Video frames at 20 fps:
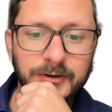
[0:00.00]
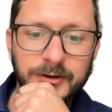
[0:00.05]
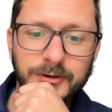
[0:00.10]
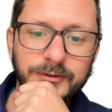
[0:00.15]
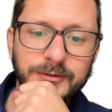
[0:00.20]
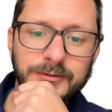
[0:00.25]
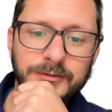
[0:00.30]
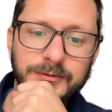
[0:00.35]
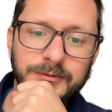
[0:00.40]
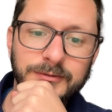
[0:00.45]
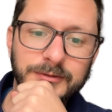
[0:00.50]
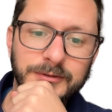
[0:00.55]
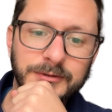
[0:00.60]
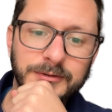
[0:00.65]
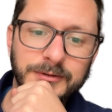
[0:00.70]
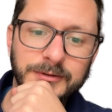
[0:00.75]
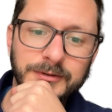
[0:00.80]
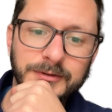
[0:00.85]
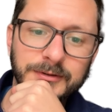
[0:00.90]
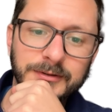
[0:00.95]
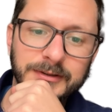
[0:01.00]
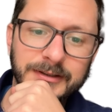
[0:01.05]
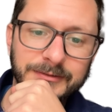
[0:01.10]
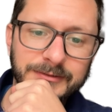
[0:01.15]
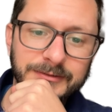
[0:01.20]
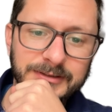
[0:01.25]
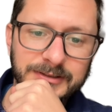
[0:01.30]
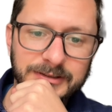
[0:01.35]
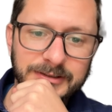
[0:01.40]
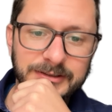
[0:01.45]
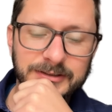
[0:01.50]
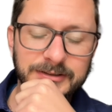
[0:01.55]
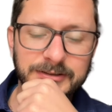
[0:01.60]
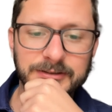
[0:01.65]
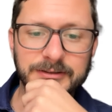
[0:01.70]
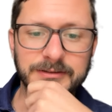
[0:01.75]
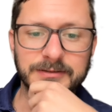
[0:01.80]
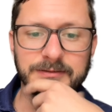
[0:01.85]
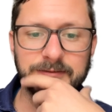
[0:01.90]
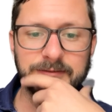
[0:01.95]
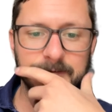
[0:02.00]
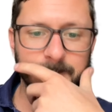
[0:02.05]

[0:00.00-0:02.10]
Ooh, that one's good too.